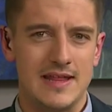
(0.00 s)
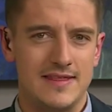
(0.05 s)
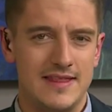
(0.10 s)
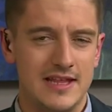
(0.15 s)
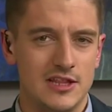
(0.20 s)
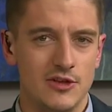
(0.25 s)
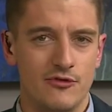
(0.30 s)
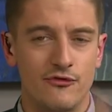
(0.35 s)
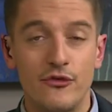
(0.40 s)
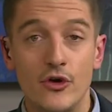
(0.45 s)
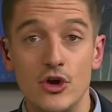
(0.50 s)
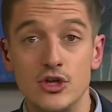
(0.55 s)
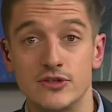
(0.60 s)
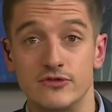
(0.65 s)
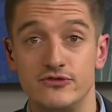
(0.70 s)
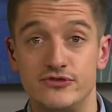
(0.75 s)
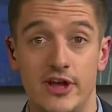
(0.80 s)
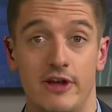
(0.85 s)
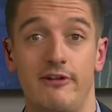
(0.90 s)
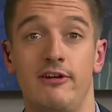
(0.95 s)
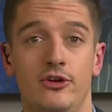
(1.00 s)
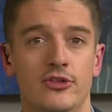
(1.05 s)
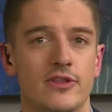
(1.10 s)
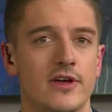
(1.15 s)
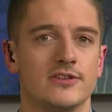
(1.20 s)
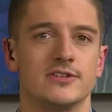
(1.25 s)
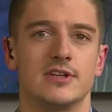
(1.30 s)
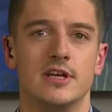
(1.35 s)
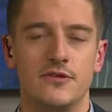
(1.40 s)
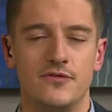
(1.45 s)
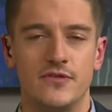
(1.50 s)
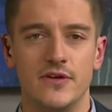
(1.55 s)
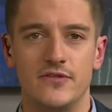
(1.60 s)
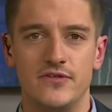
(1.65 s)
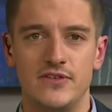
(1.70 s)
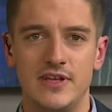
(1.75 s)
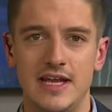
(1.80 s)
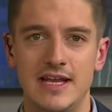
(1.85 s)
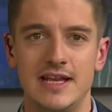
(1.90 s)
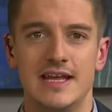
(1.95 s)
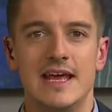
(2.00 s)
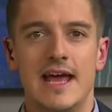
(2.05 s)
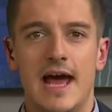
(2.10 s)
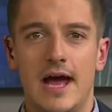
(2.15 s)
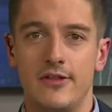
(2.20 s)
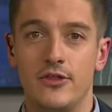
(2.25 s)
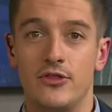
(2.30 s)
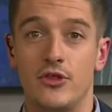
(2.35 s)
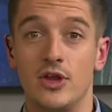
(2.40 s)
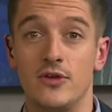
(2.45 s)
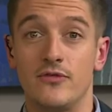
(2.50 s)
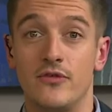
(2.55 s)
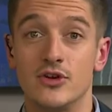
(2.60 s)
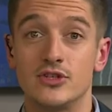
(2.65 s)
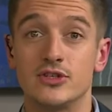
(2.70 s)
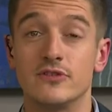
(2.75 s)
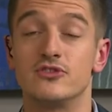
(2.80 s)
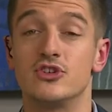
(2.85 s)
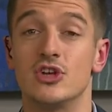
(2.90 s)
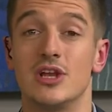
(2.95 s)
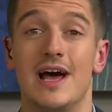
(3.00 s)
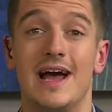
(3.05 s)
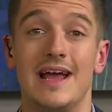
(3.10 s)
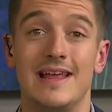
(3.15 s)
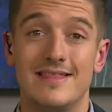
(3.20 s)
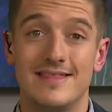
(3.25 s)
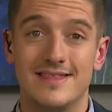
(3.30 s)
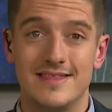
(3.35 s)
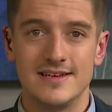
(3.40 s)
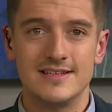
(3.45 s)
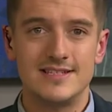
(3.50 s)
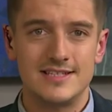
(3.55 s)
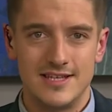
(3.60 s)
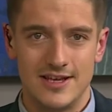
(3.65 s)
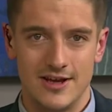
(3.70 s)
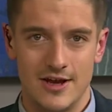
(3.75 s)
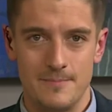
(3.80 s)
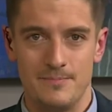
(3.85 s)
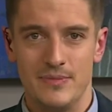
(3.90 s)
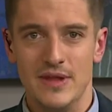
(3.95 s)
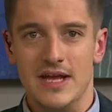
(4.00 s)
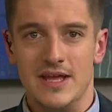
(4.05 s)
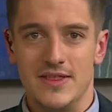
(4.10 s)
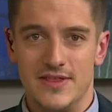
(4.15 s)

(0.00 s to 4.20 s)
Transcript: I think, the 1st of January 2015 and the 31st of July this year,